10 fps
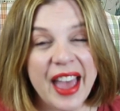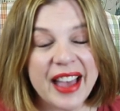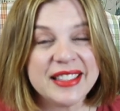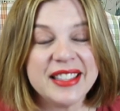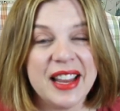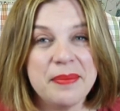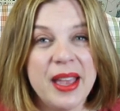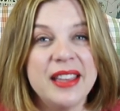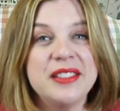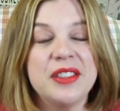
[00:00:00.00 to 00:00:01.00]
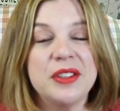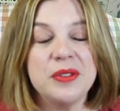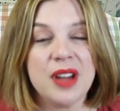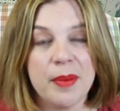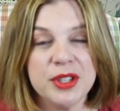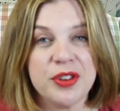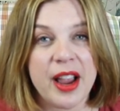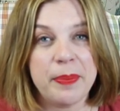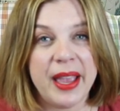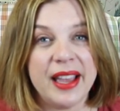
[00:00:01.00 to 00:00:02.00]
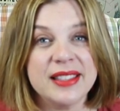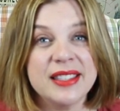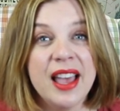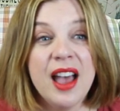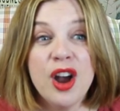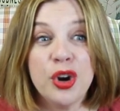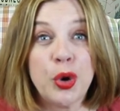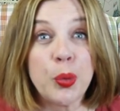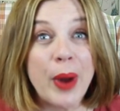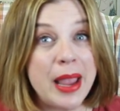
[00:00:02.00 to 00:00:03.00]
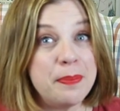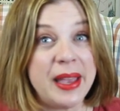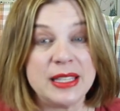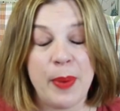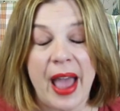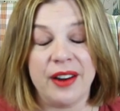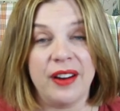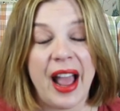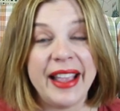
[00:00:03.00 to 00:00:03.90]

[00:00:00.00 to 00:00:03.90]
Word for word: the hacks that I made to the new Thomas Track Pants great base pattern.